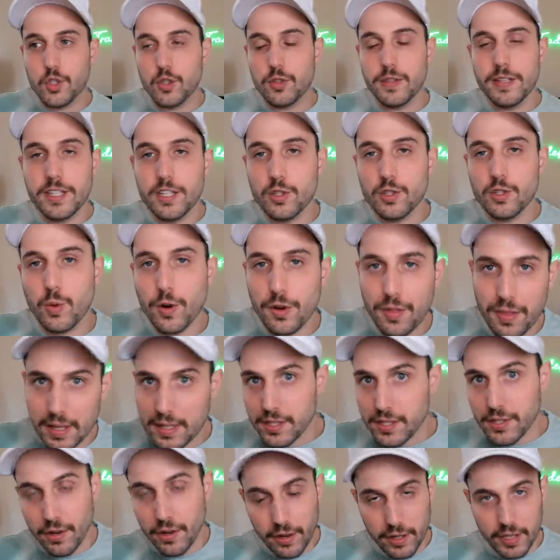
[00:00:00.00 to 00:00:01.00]
this is where things
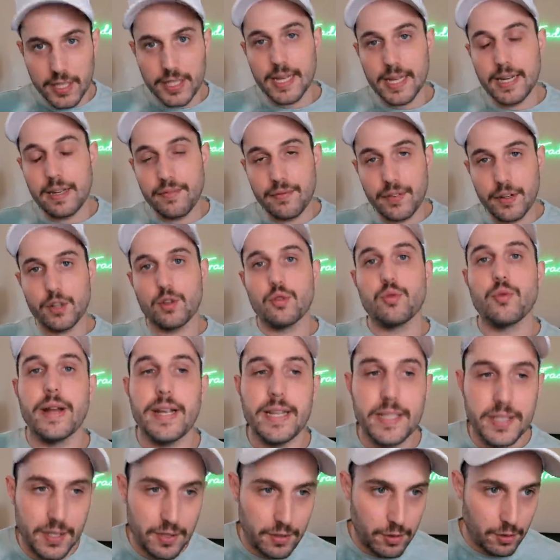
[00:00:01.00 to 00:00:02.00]
started to get even
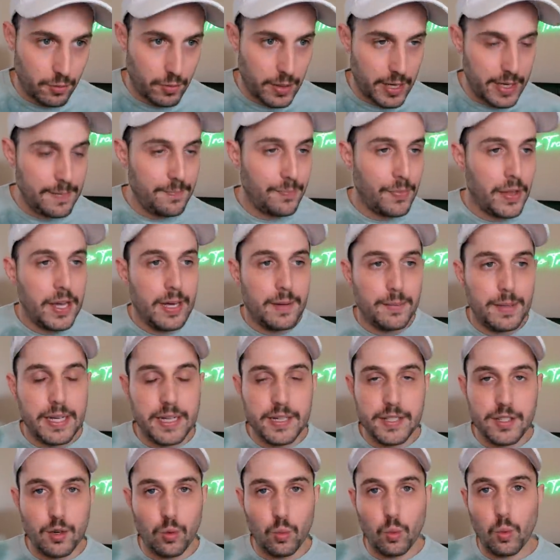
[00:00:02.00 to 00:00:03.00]
crazier, right?
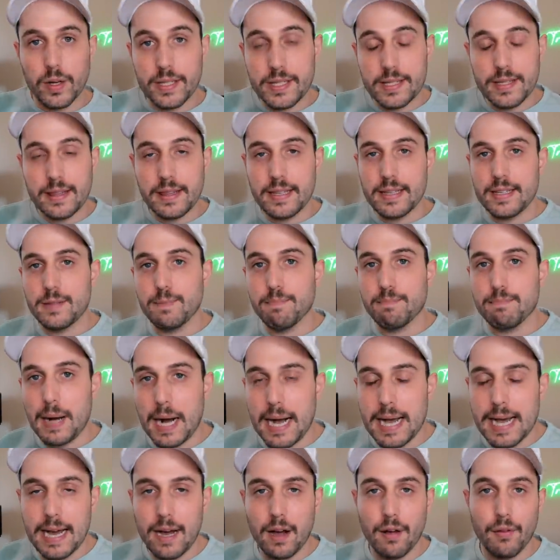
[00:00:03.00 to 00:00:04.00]
Because there wasn't this
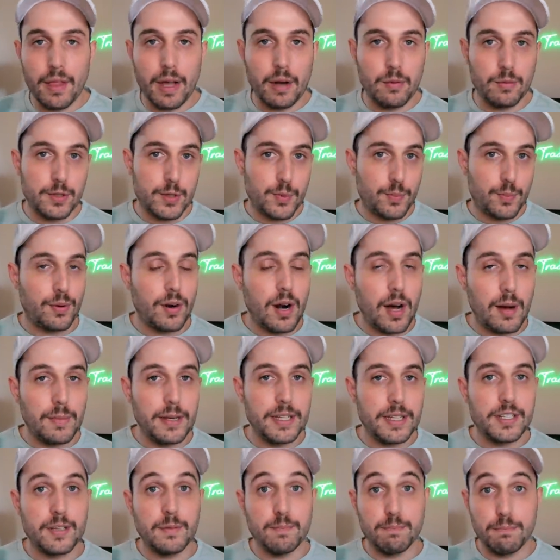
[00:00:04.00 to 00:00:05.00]
buyout that was
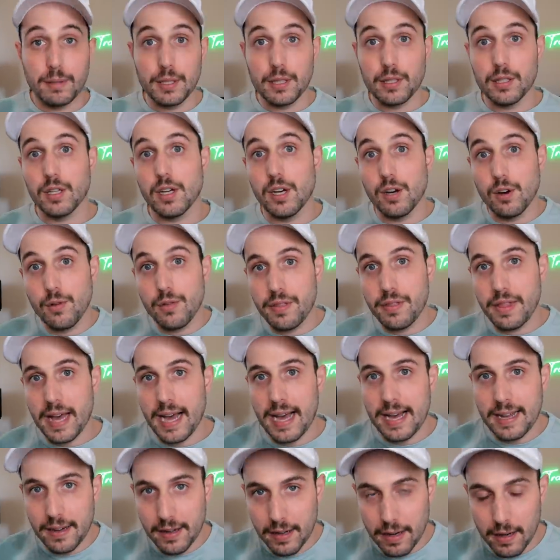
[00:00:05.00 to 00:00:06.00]
promised below
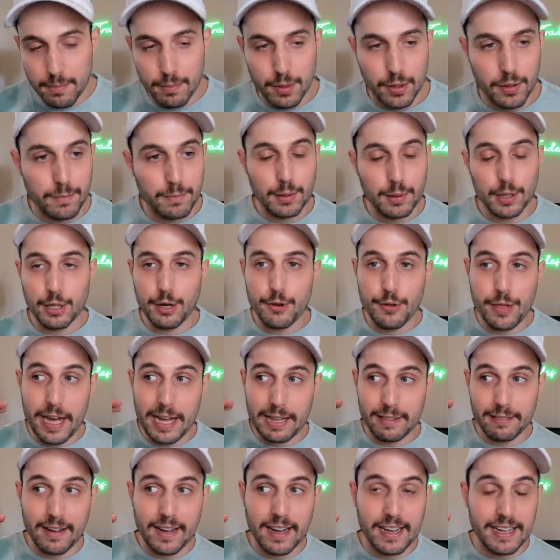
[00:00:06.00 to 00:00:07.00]
that number, below
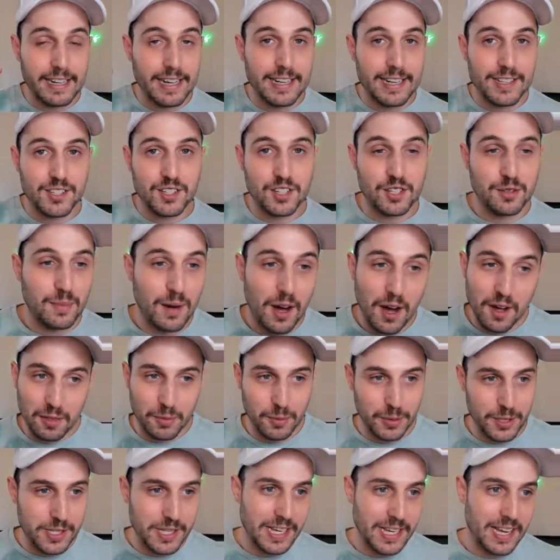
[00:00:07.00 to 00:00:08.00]
that line, as Chamath
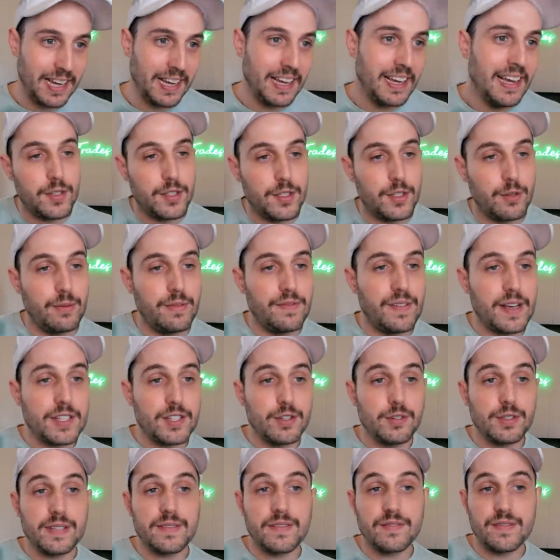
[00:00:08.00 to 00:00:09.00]
would say. So
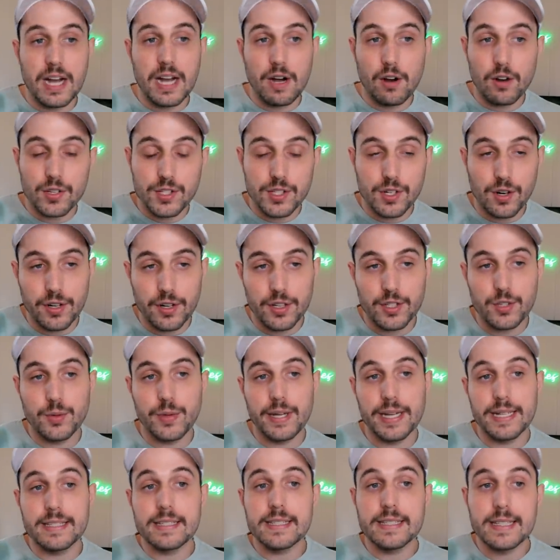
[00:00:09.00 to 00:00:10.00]
investors have now started to
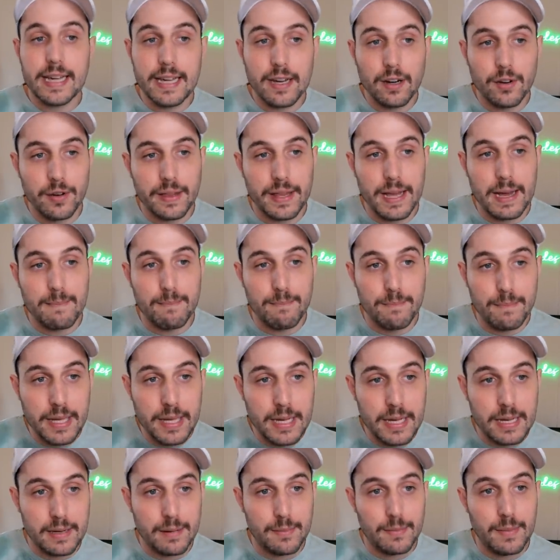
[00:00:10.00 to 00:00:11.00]
get scared that
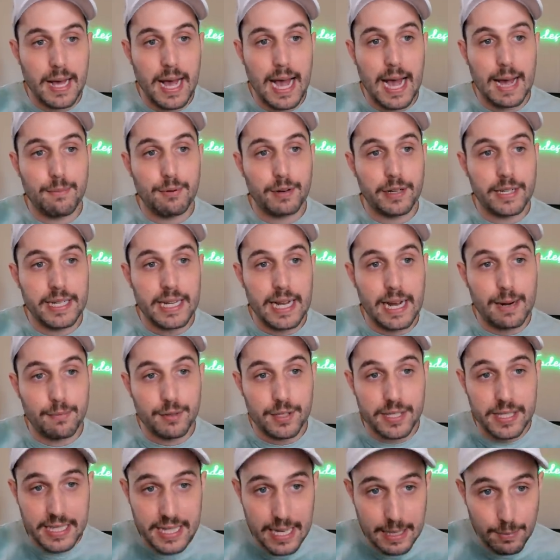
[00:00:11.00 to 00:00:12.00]
MIM, Abracadabra
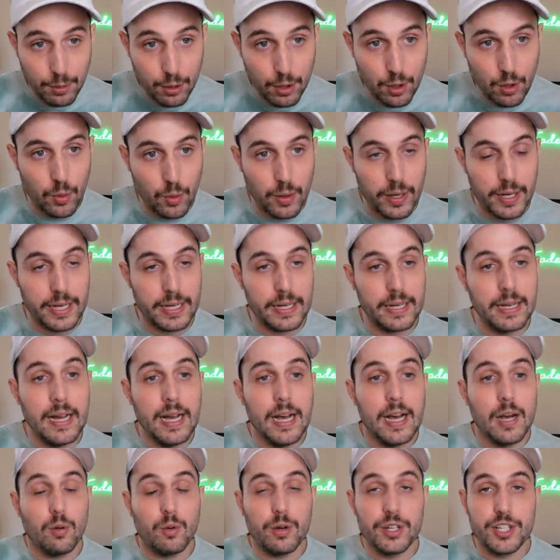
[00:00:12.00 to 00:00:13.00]
stablecoin,
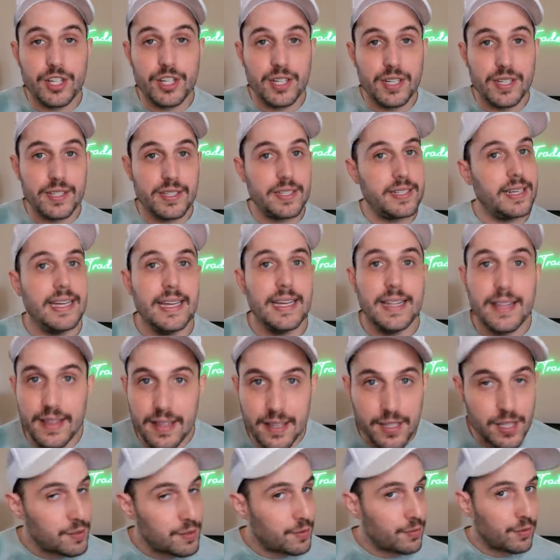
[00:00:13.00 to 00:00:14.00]
which is in
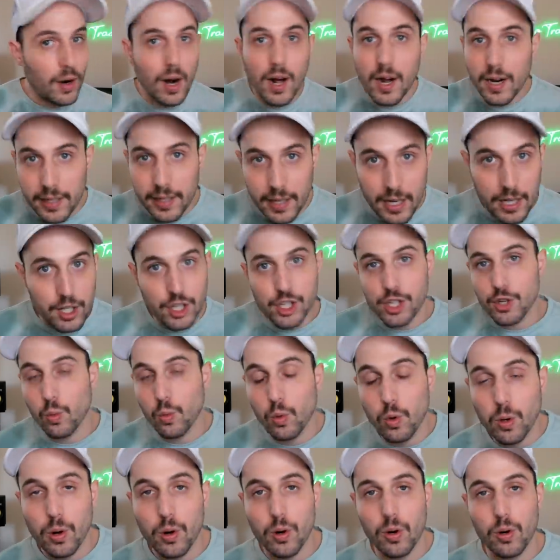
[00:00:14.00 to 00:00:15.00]
this frog nation
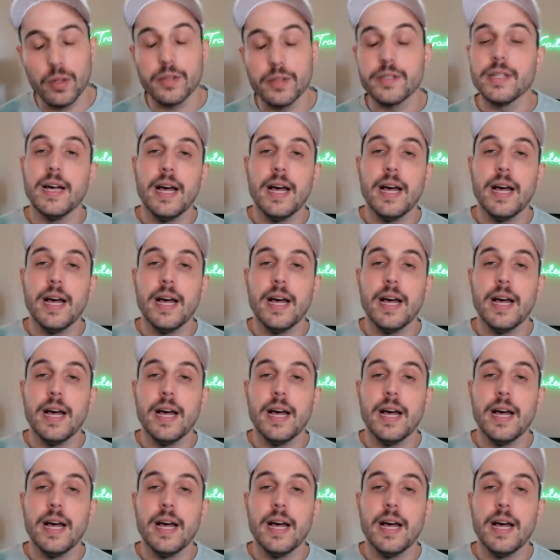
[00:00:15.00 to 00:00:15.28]
world,